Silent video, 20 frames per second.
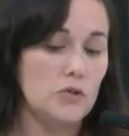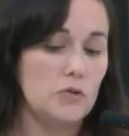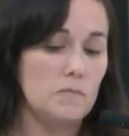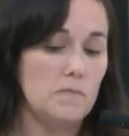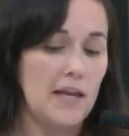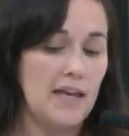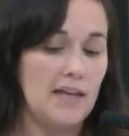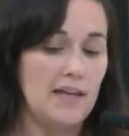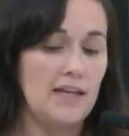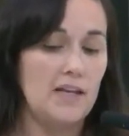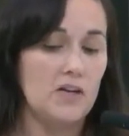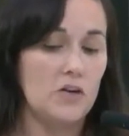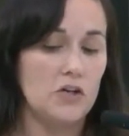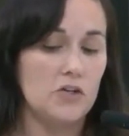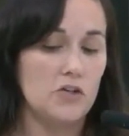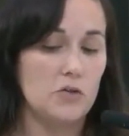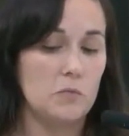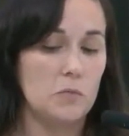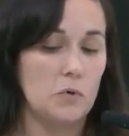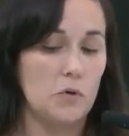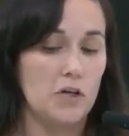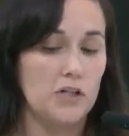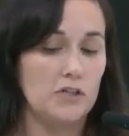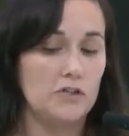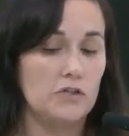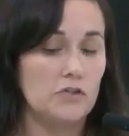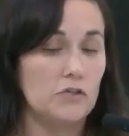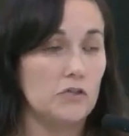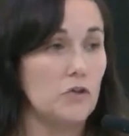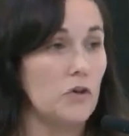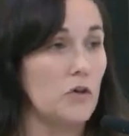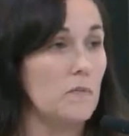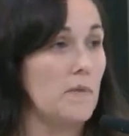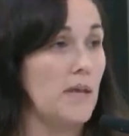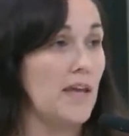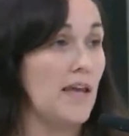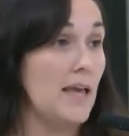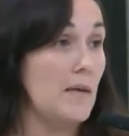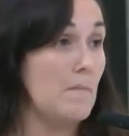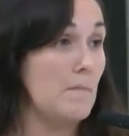who may need our support or
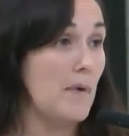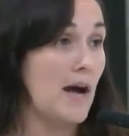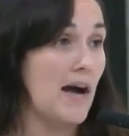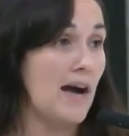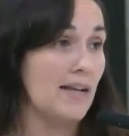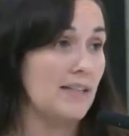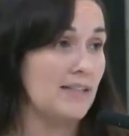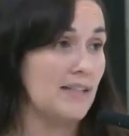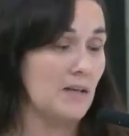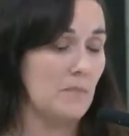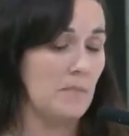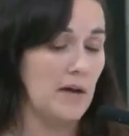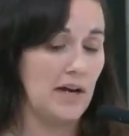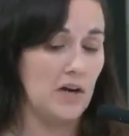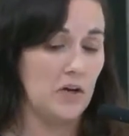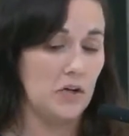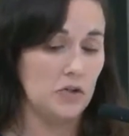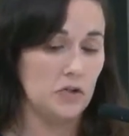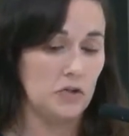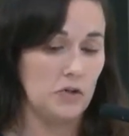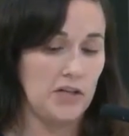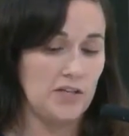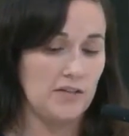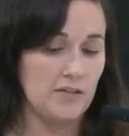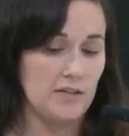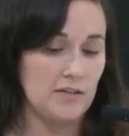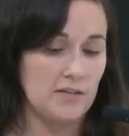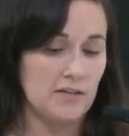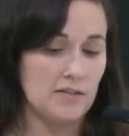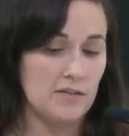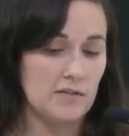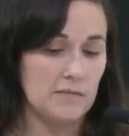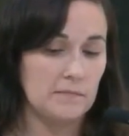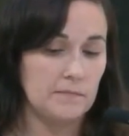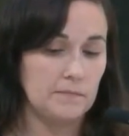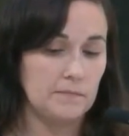be impacted by our choices.